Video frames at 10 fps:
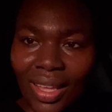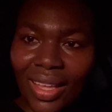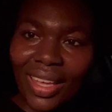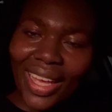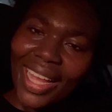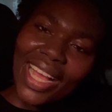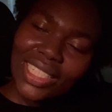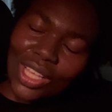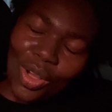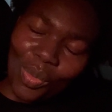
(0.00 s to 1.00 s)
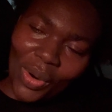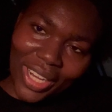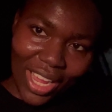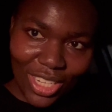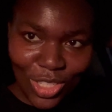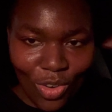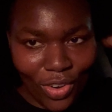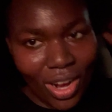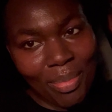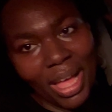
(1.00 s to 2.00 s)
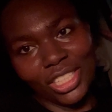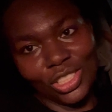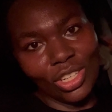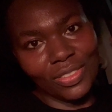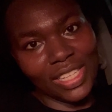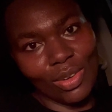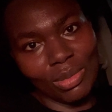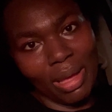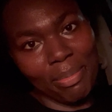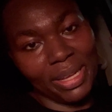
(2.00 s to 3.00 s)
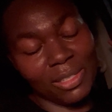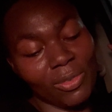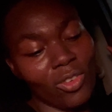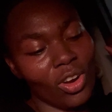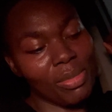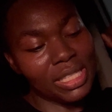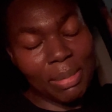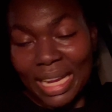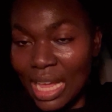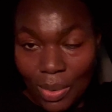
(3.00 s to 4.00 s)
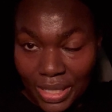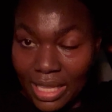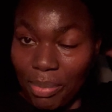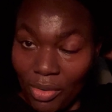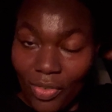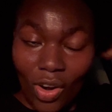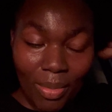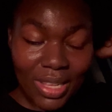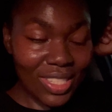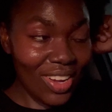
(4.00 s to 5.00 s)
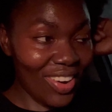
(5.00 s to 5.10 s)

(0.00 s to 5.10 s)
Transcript: Hey guys, workout is over. I'm not sure if today was my best performance, but it was a performance, all